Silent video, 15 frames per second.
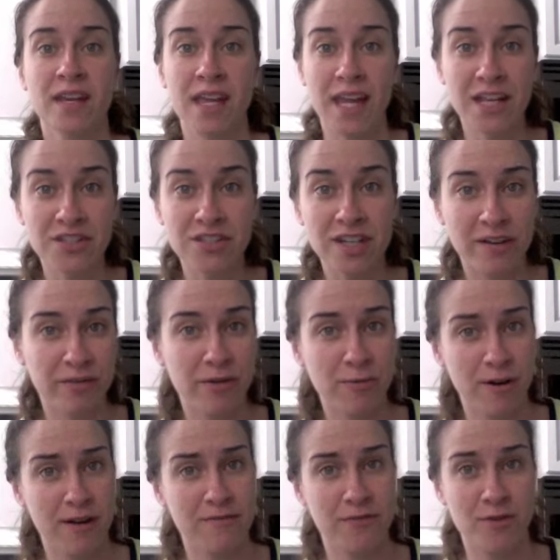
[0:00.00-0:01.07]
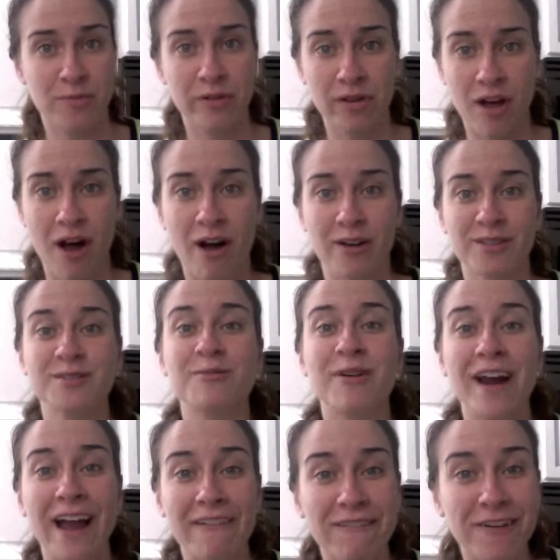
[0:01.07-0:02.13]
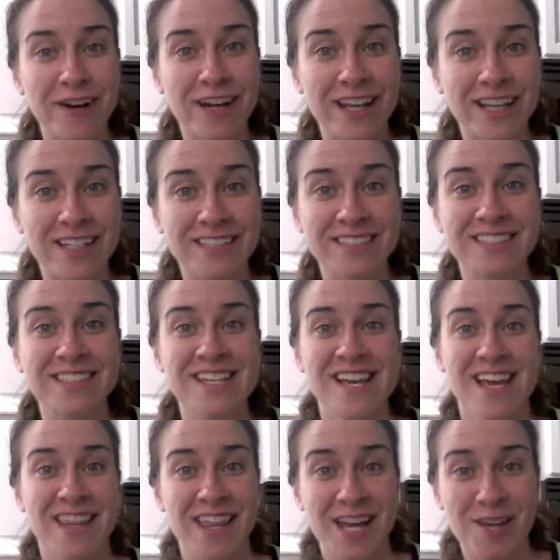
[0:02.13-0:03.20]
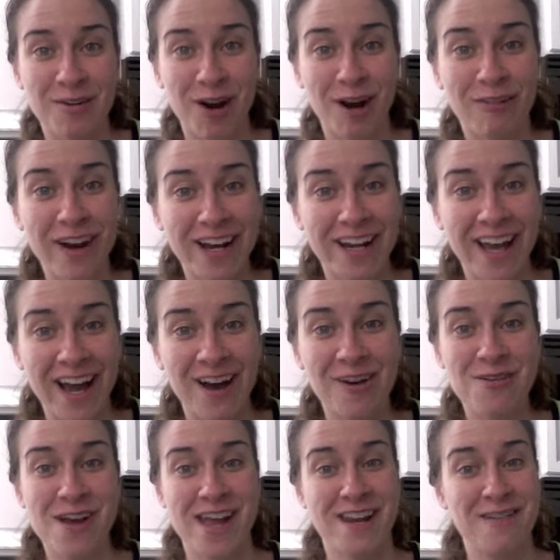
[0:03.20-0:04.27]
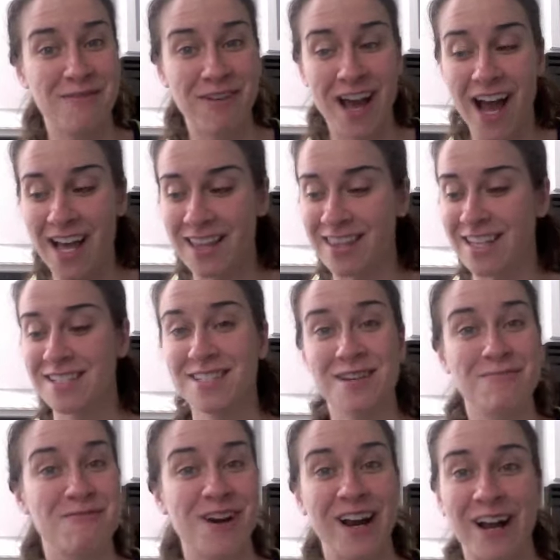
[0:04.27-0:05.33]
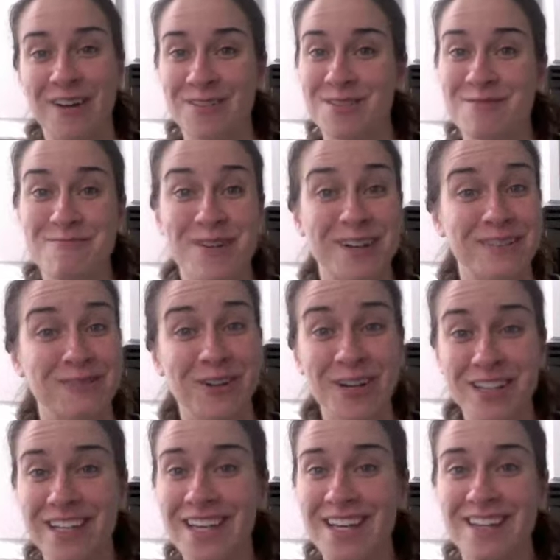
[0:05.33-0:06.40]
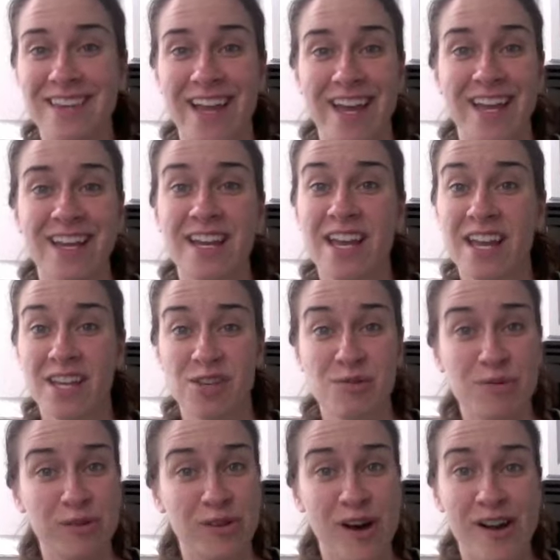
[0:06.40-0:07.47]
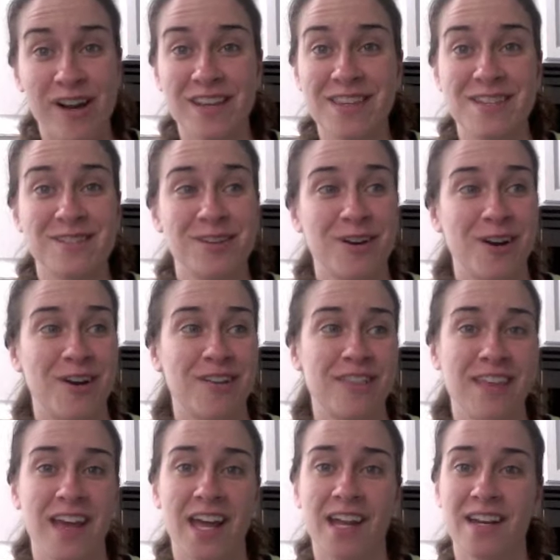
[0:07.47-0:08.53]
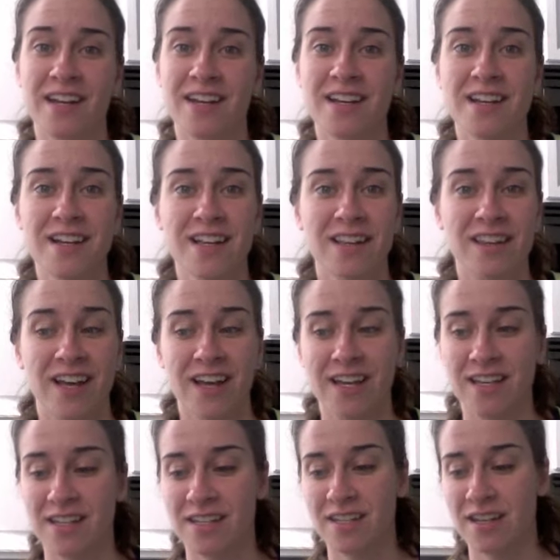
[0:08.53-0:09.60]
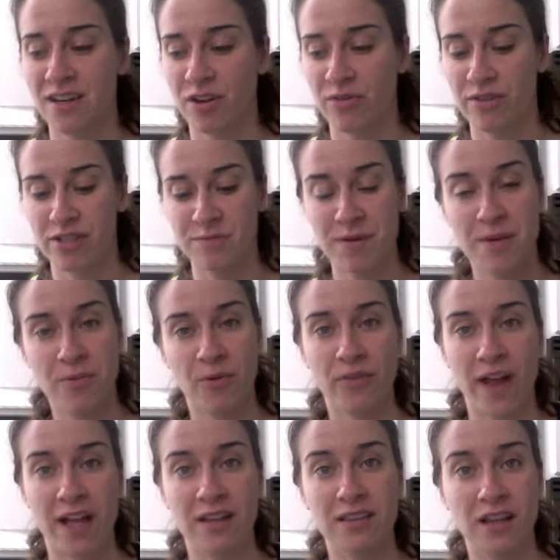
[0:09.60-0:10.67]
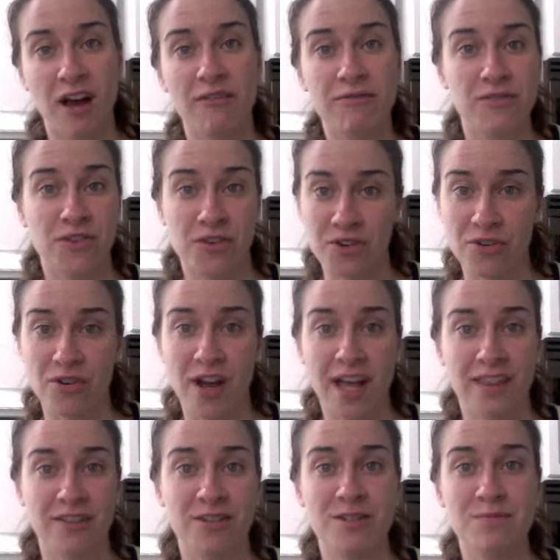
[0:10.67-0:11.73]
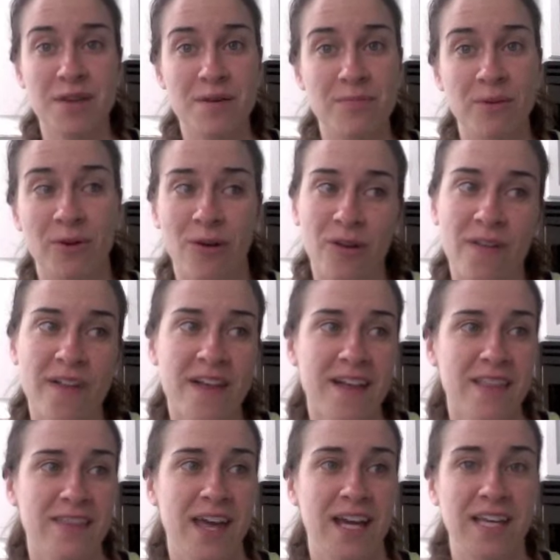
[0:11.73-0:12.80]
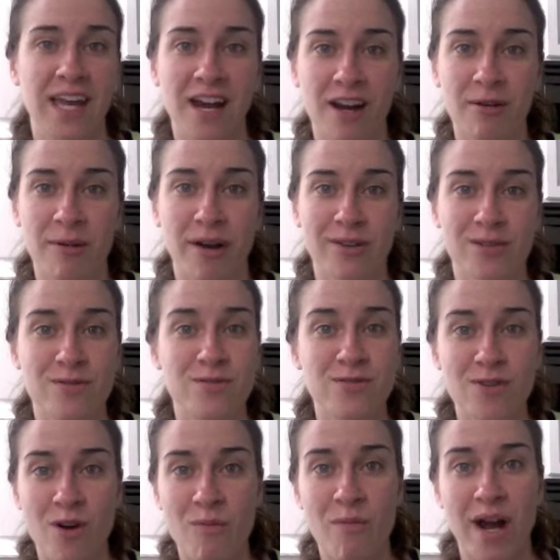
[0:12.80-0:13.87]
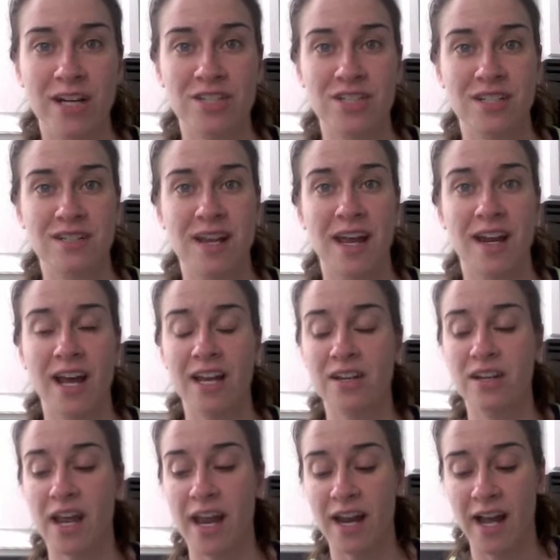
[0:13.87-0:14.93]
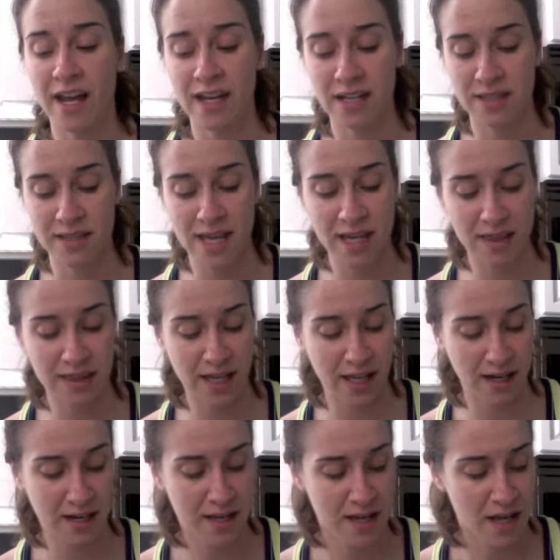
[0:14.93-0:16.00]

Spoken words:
each and every one of you belongs wherever it is that you are right now, and if not, then somewhere else. But really, like, you belong on this earth, and, like, you know, there's people that love you, and there's people that care about you so much, and I think that